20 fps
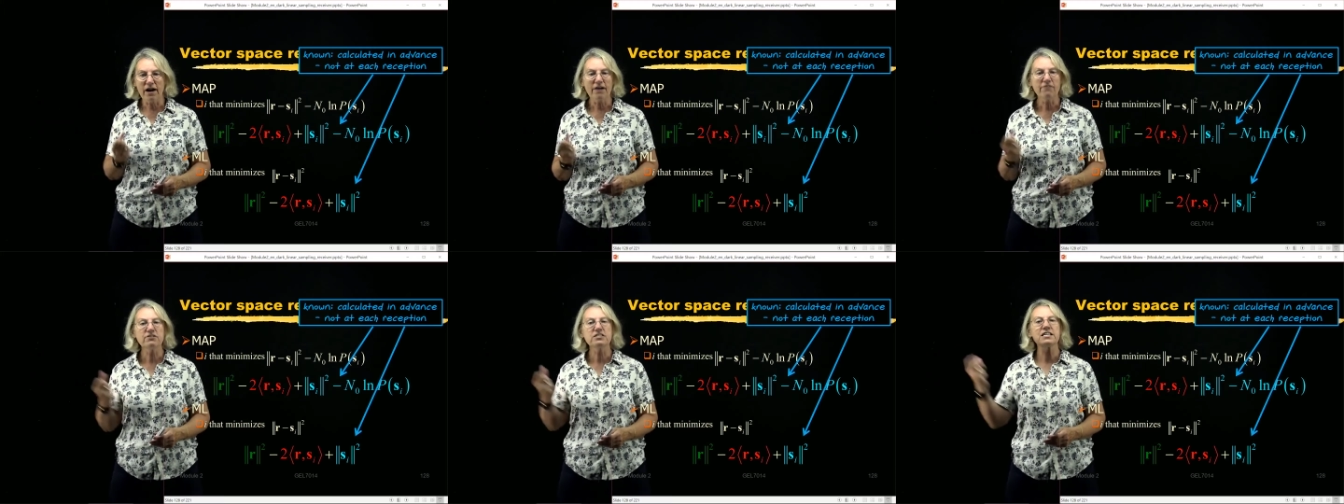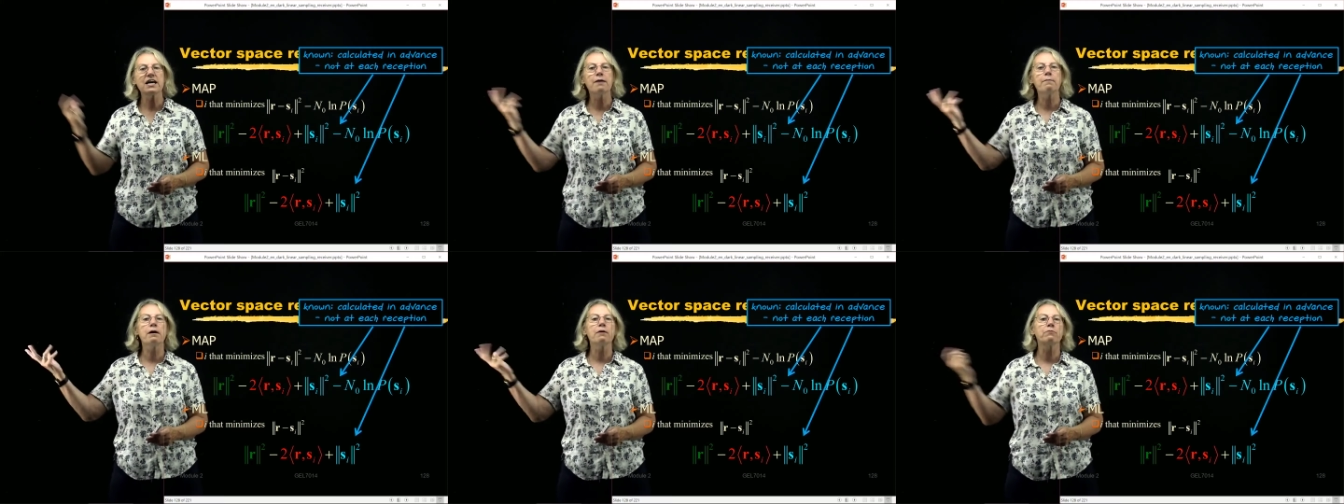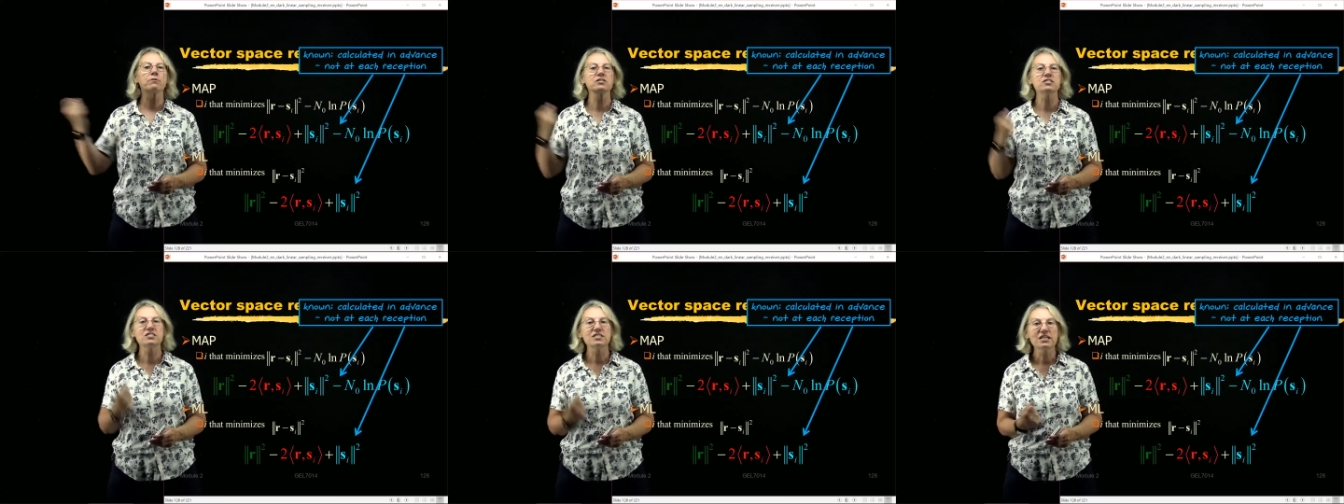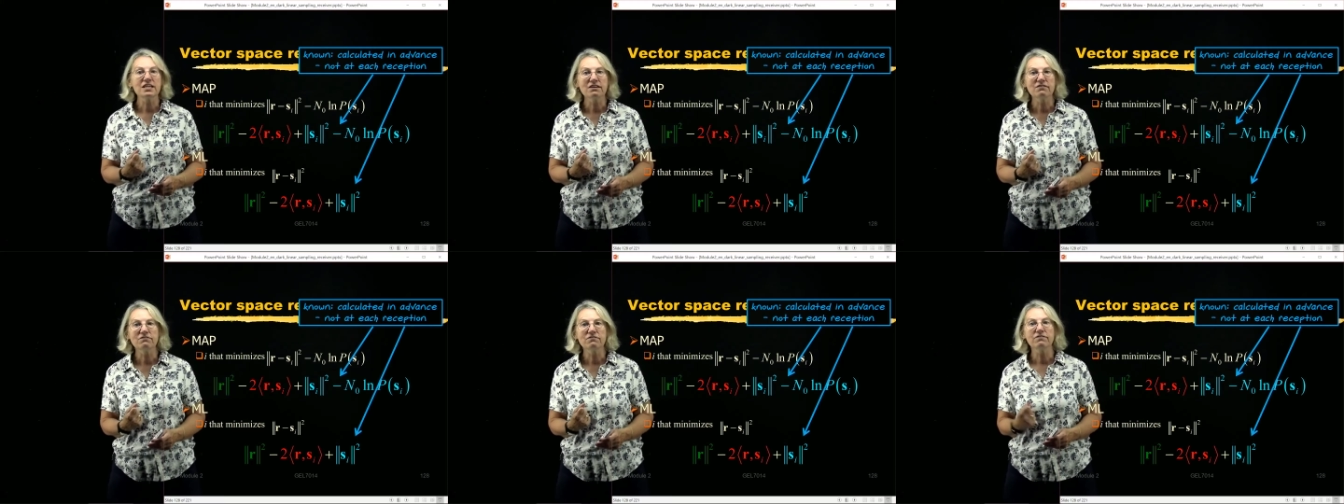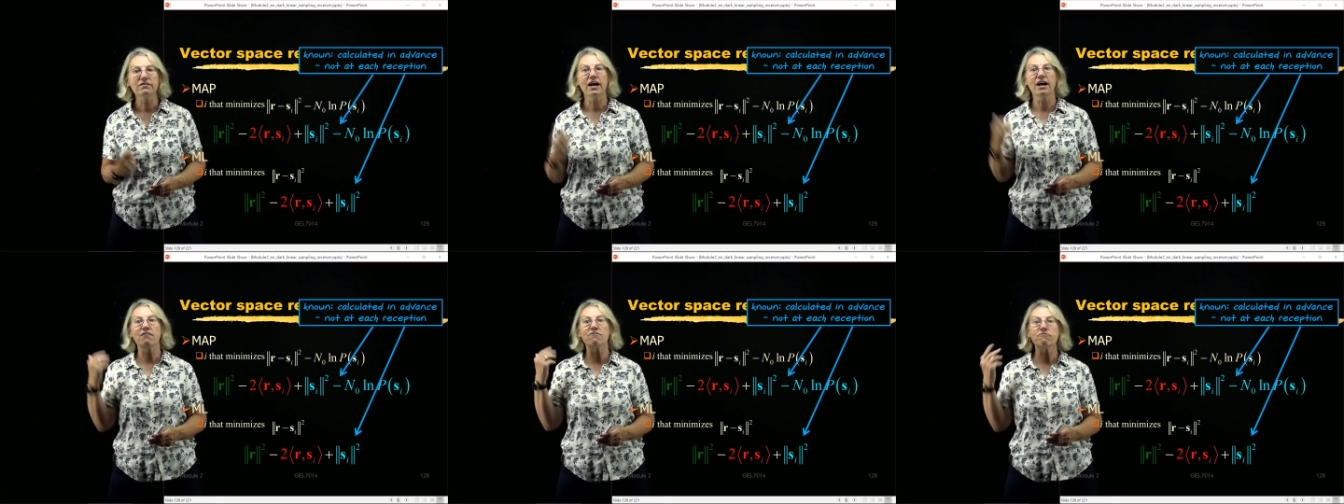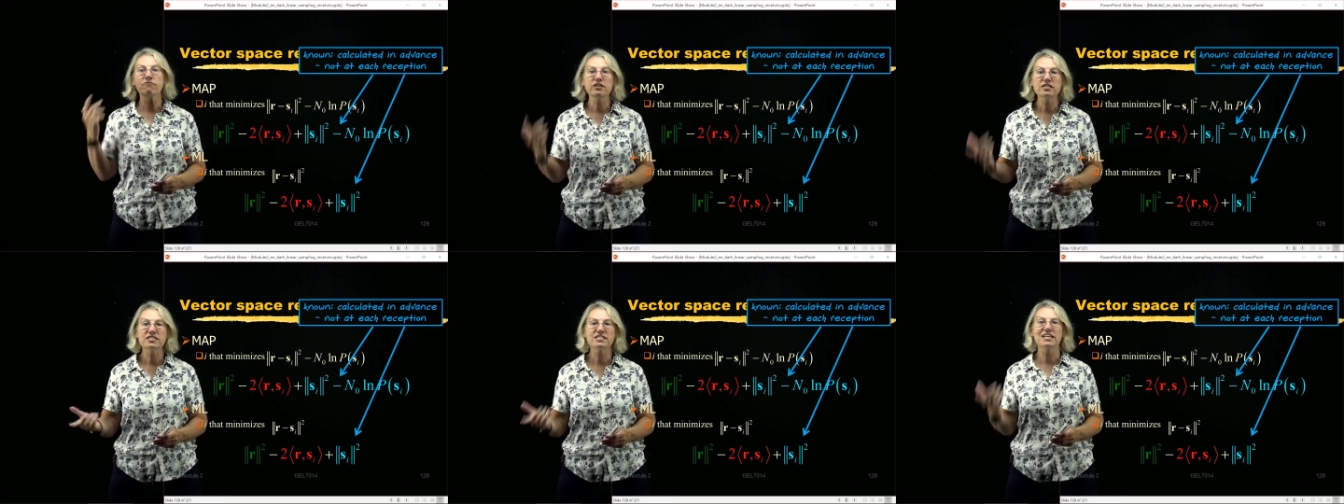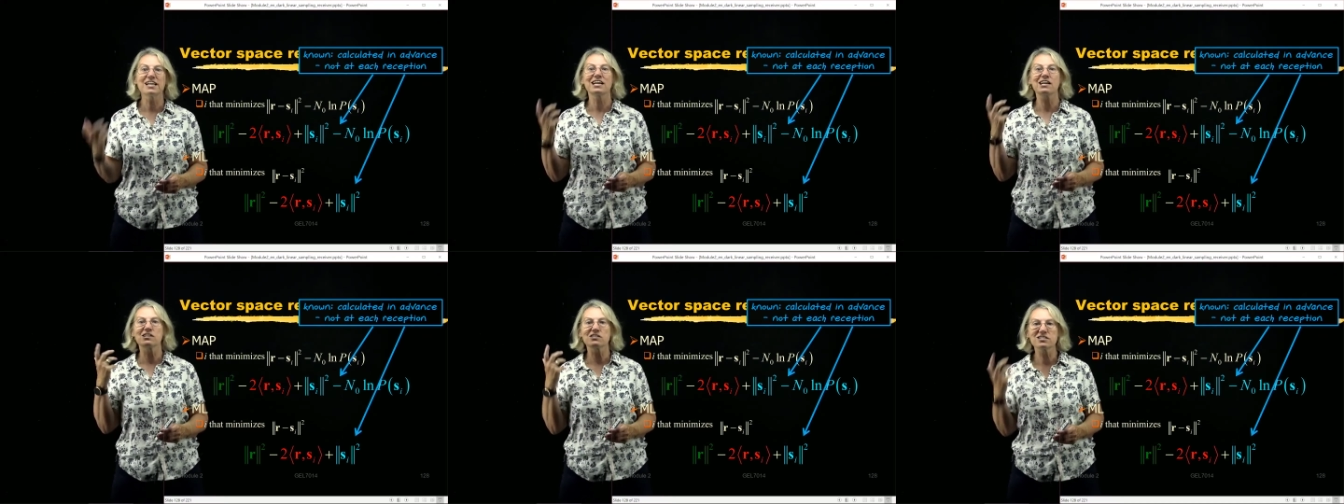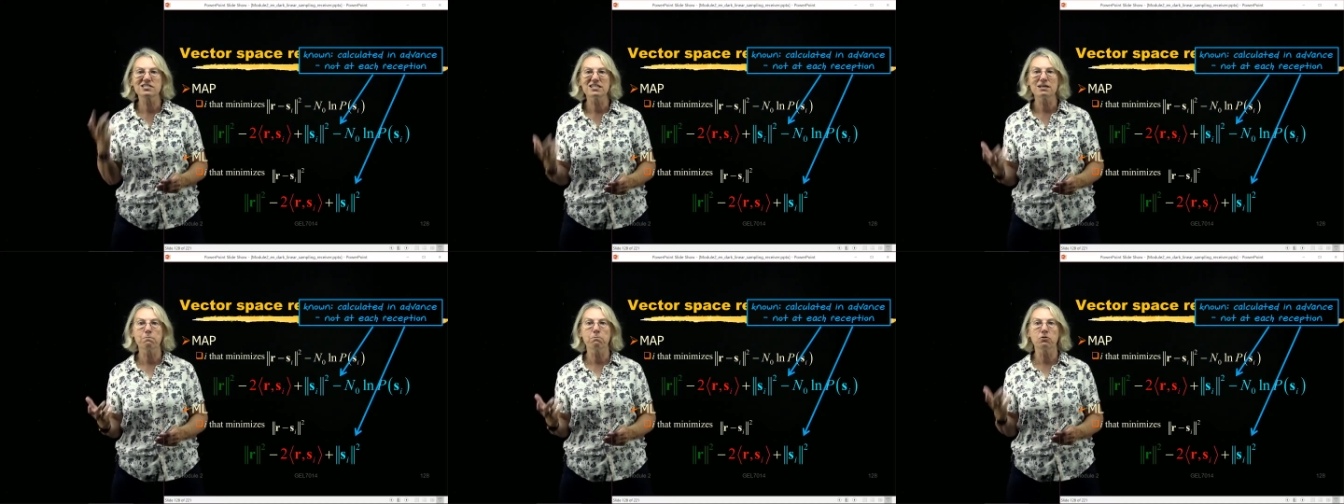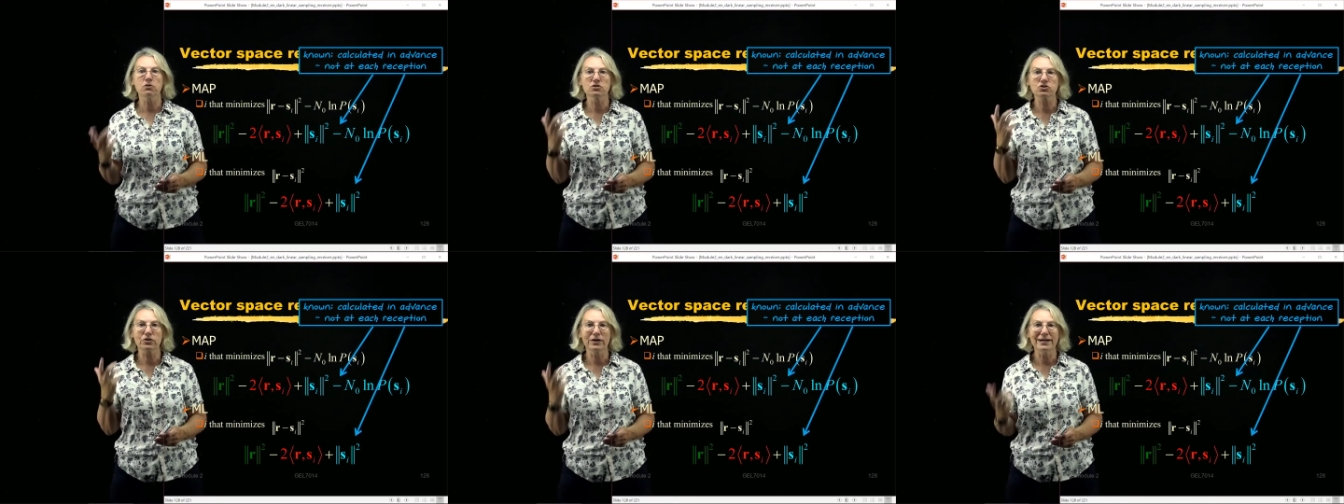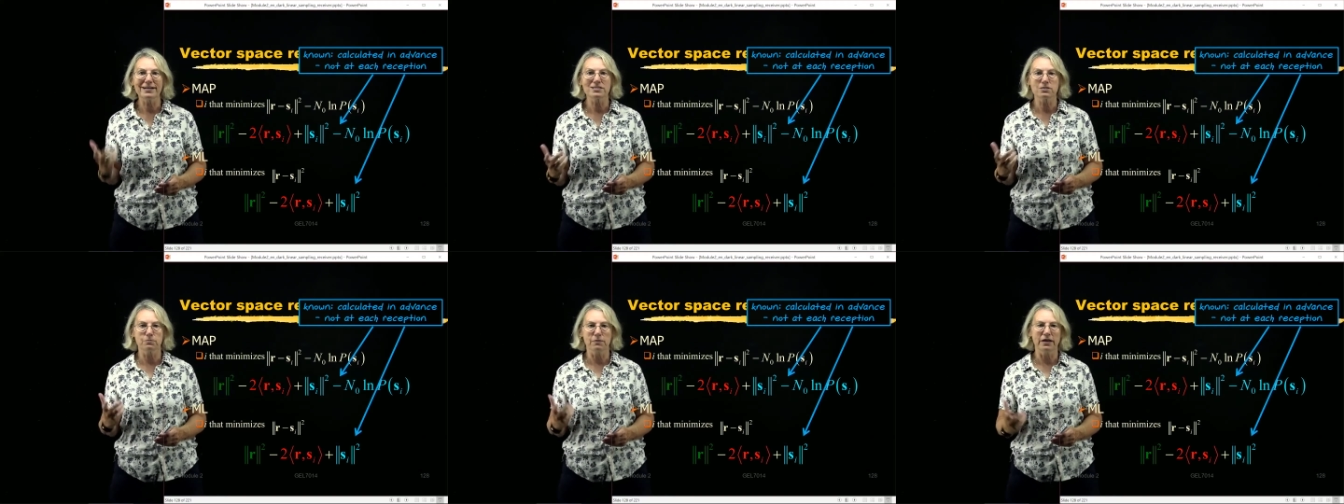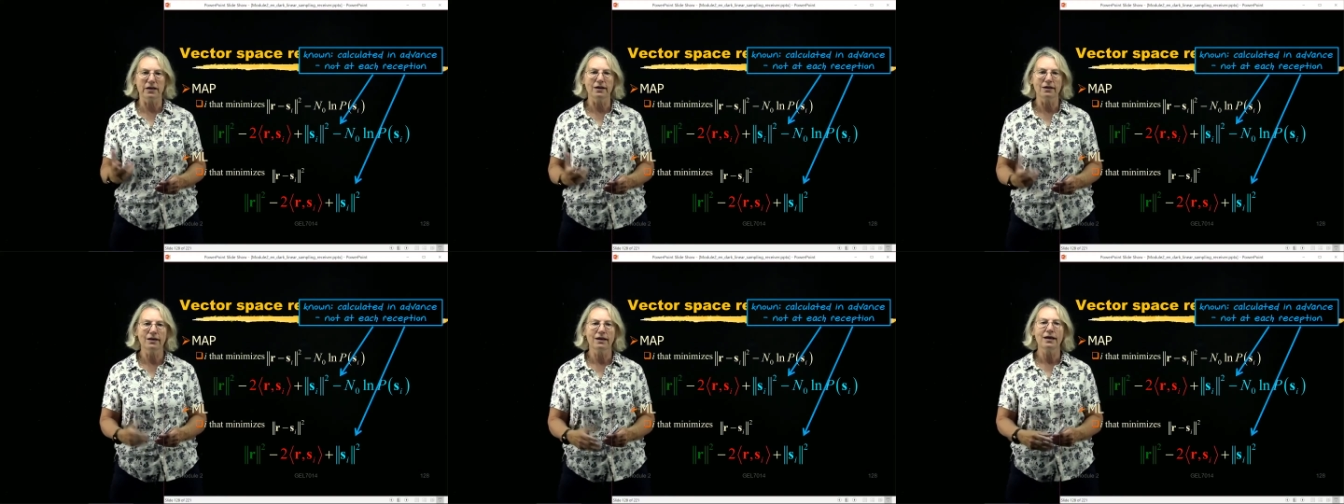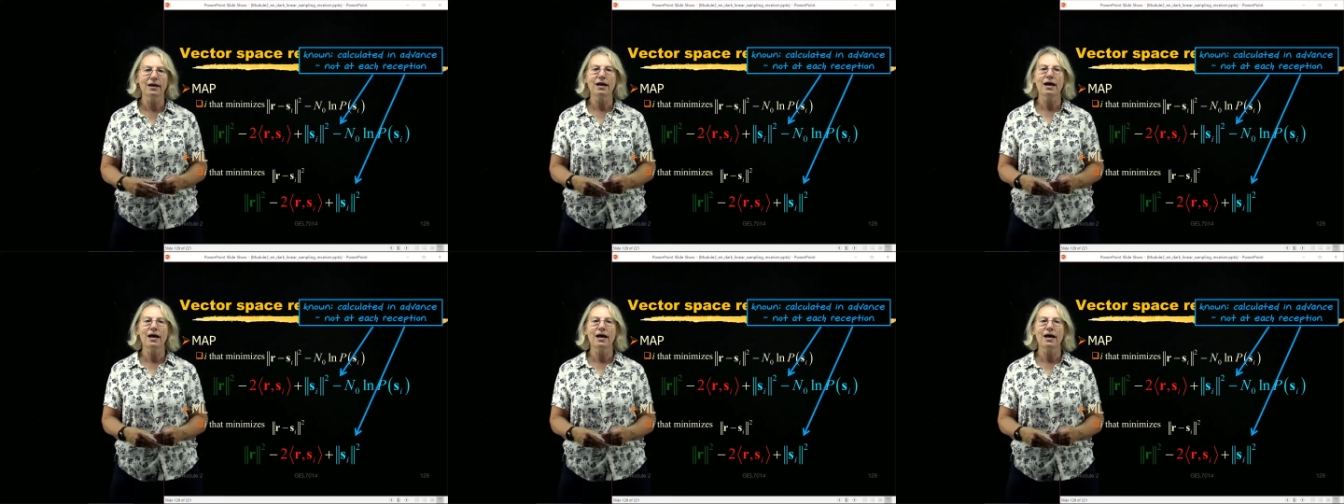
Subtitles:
every time I receive every single symbol transmitted,